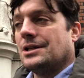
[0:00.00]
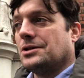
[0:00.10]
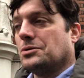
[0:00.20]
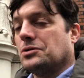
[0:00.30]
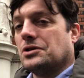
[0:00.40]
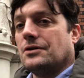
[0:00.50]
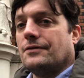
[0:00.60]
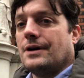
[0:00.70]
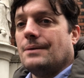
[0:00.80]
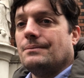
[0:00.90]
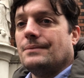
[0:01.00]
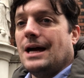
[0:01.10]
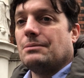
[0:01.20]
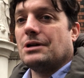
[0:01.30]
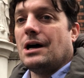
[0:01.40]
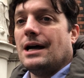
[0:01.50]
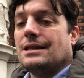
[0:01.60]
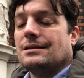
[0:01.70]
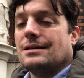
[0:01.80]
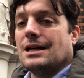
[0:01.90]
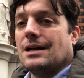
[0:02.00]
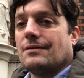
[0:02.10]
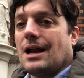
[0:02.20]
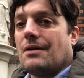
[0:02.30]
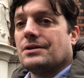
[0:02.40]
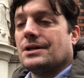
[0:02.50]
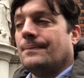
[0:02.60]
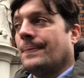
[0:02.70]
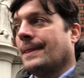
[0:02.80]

the daughter of um, Edward Hyde, the Earl of Clarendon.